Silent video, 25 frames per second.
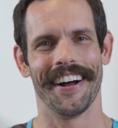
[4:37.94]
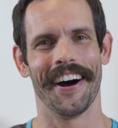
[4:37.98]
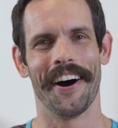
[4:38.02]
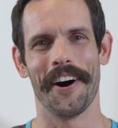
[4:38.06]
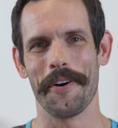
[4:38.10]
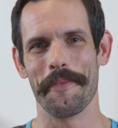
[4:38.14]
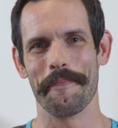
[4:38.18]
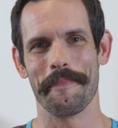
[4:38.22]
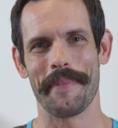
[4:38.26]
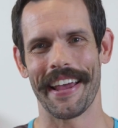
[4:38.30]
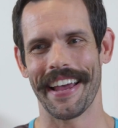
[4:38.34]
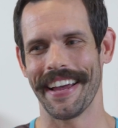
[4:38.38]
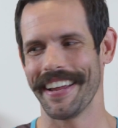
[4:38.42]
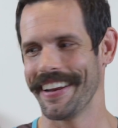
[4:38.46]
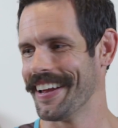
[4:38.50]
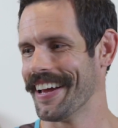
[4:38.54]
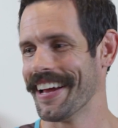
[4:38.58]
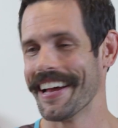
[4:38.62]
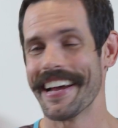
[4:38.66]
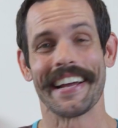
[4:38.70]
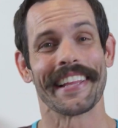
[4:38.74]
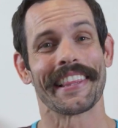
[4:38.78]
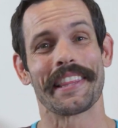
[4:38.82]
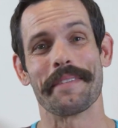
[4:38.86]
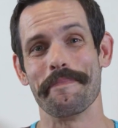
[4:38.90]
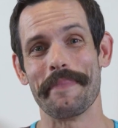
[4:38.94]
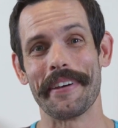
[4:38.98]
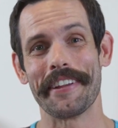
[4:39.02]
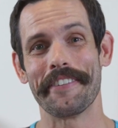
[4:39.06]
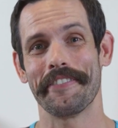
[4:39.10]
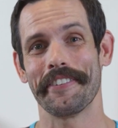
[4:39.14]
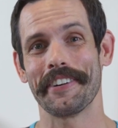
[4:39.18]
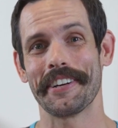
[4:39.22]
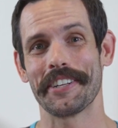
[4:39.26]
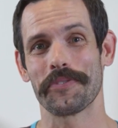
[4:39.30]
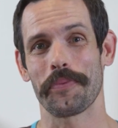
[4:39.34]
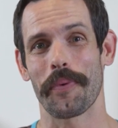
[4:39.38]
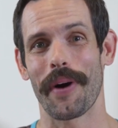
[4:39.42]
oh man, the
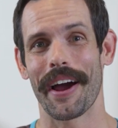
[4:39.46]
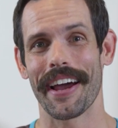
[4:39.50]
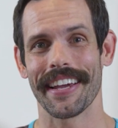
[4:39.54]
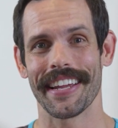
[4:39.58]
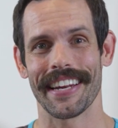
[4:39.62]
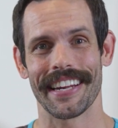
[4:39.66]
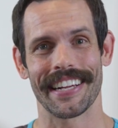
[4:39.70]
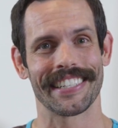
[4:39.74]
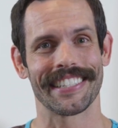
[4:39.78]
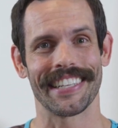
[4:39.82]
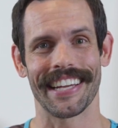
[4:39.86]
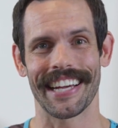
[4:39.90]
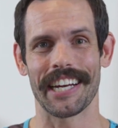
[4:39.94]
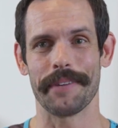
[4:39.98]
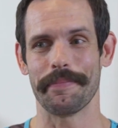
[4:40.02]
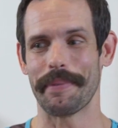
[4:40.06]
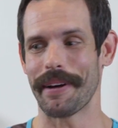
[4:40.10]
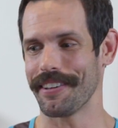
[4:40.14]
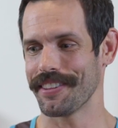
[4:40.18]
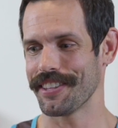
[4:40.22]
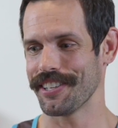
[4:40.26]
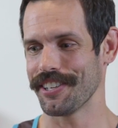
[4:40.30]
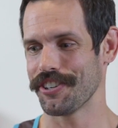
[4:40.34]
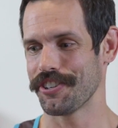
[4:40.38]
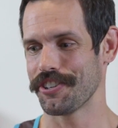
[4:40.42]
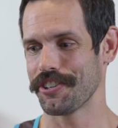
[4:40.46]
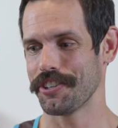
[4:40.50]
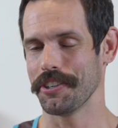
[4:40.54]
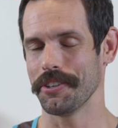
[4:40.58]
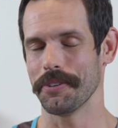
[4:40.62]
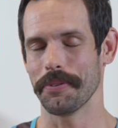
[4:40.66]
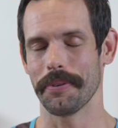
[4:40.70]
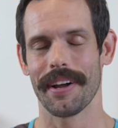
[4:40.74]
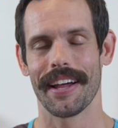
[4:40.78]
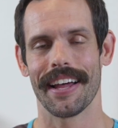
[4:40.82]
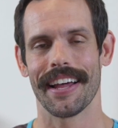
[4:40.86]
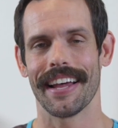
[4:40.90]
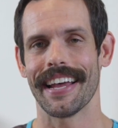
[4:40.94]
midfoot is why I get excited about this
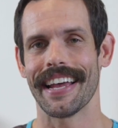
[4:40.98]
shoe.